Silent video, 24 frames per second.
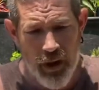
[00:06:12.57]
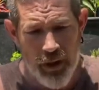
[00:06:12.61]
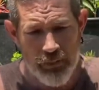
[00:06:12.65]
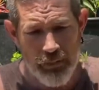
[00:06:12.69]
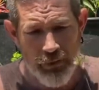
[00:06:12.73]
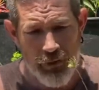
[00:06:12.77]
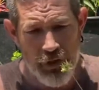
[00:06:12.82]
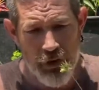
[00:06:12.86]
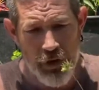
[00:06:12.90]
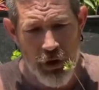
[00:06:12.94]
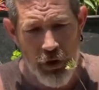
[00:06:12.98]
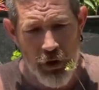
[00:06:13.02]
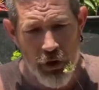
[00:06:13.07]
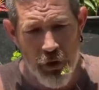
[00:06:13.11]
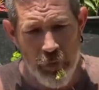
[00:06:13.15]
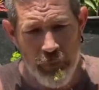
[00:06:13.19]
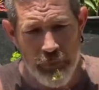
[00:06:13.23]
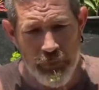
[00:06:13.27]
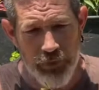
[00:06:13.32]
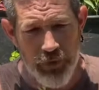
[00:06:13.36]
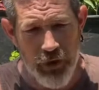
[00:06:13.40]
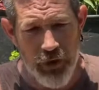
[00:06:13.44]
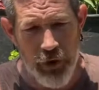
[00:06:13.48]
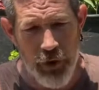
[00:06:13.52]
So,
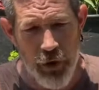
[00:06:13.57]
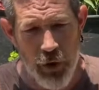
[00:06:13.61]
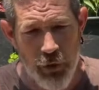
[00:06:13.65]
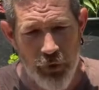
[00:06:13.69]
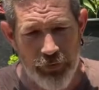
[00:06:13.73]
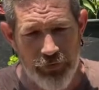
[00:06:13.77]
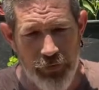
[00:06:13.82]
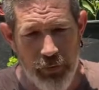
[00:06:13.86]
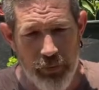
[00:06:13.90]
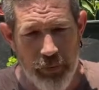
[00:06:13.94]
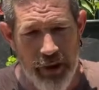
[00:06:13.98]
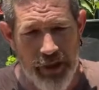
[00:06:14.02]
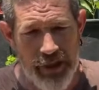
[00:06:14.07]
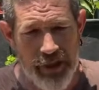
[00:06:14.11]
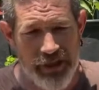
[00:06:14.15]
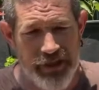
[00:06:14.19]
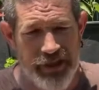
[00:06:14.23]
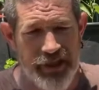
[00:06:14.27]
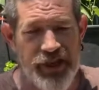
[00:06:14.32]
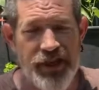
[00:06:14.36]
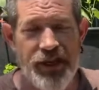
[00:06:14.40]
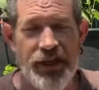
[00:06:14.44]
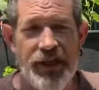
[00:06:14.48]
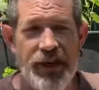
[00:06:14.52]
you know, if you make a
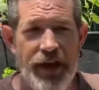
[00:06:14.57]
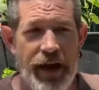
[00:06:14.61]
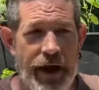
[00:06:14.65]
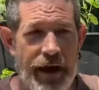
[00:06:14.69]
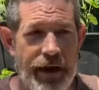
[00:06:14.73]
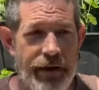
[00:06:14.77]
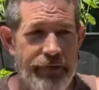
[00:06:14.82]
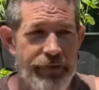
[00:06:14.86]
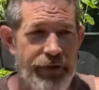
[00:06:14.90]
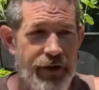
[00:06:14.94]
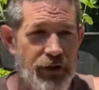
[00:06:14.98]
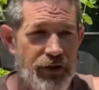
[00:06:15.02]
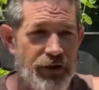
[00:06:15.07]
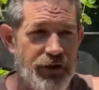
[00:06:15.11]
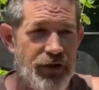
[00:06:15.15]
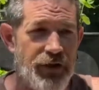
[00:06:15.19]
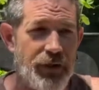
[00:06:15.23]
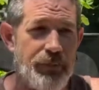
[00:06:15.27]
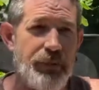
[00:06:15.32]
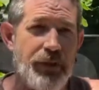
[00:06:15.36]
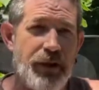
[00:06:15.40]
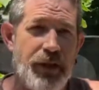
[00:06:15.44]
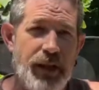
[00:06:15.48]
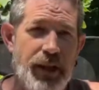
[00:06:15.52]
tea out of it or
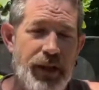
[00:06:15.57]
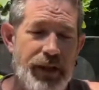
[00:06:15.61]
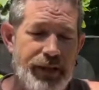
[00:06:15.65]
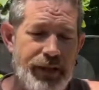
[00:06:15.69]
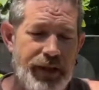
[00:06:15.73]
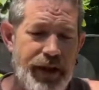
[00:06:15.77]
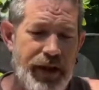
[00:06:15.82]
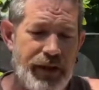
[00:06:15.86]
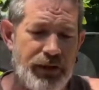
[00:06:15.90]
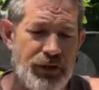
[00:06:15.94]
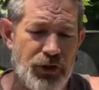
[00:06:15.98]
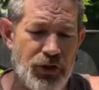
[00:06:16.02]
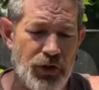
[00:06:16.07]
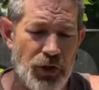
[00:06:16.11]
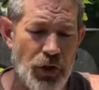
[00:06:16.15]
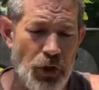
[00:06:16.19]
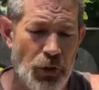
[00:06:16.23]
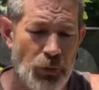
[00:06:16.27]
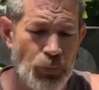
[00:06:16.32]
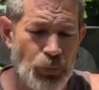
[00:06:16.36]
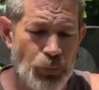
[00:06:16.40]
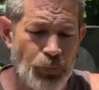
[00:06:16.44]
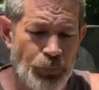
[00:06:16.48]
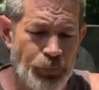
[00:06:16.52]
something like that. So,
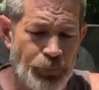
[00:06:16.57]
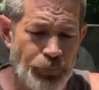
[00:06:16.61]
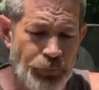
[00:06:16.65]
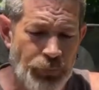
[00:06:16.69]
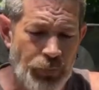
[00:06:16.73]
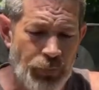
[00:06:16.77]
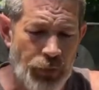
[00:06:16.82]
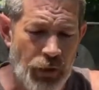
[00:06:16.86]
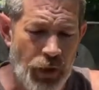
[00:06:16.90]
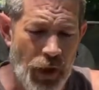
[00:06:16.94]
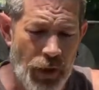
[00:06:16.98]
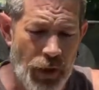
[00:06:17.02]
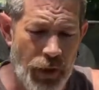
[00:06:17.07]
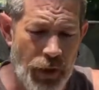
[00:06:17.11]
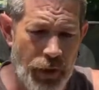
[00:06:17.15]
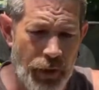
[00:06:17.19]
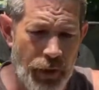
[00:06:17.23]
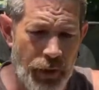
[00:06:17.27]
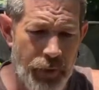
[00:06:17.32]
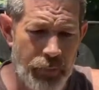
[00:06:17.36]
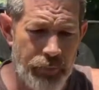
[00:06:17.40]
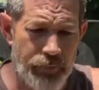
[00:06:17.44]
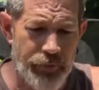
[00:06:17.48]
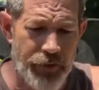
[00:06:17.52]

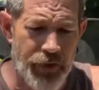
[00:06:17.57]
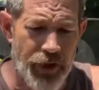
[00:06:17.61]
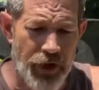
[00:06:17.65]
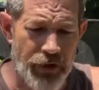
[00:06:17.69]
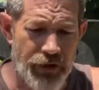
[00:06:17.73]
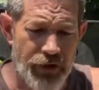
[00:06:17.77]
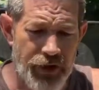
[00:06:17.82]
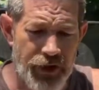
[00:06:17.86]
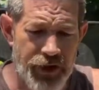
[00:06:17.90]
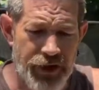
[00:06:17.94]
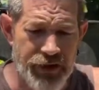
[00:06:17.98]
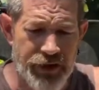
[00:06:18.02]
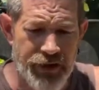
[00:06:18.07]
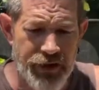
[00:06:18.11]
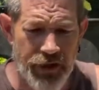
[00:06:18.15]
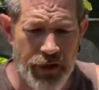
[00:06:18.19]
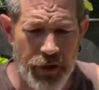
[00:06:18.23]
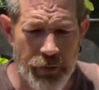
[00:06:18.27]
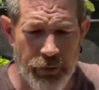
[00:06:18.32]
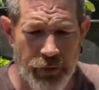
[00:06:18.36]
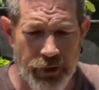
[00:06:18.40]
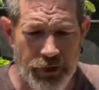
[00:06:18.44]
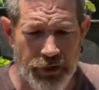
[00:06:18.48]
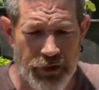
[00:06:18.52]
the other nice thing
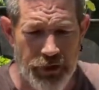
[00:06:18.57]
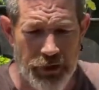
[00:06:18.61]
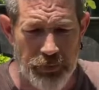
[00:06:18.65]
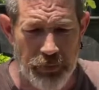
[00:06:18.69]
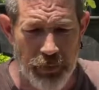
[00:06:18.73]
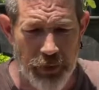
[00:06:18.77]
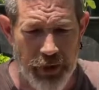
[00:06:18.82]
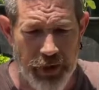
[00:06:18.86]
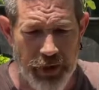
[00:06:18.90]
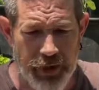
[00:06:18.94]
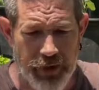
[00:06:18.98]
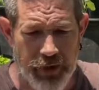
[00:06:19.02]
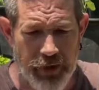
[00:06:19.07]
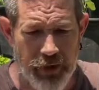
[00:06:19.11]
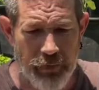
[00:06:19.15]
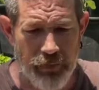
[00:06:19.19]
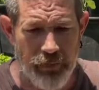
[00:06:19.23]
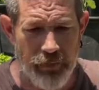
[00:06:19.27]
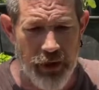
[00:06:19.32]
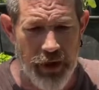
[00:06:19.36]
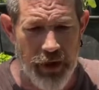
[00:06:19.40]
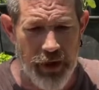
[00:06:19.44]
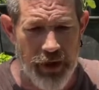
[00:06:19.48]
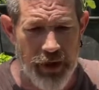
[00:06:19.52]
about this plant,
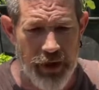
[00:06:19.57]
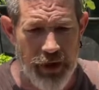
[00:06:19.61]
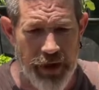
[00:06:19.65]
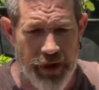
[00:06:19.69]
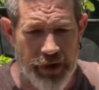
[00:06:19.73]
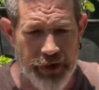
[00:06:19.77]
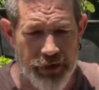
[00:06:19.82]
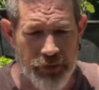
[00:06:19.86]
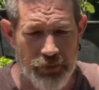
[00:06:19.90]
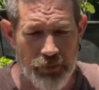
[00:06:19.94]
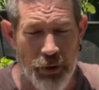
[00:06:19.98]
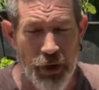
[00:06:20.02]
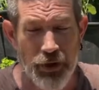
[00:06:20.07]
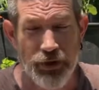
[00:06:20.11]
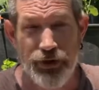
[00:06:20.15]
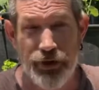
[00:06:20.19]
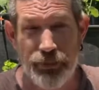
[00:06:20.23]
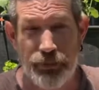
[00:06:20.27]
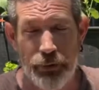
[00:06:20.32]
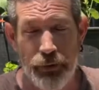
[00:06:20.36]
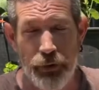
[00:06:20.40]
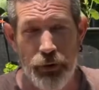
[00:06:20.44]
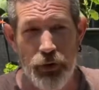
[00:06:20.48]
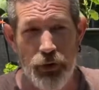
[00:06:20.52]
it has
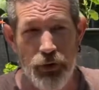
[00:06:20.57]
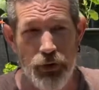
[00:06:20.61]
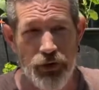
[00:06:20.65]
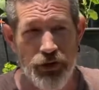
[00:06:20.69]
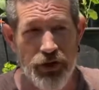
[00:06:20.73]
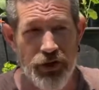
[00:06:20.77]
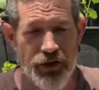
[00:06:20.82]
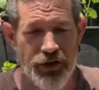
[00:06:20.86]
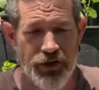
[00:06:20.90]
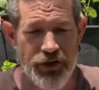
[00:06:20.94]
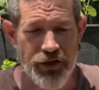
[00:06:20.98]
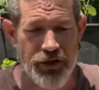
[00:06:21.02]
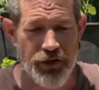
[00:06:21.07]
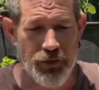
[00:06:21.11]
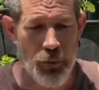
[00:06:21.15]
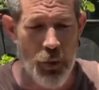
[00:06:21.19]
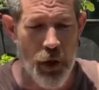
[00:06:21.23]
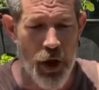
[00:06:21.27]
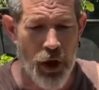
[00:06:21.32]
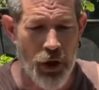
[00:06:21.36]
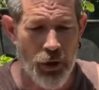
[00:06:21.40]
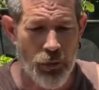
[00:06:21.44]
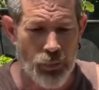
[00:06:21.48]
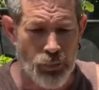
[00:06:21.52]
multiple uses as
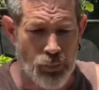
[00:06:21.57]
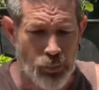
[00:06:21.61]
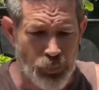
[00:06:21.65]
well.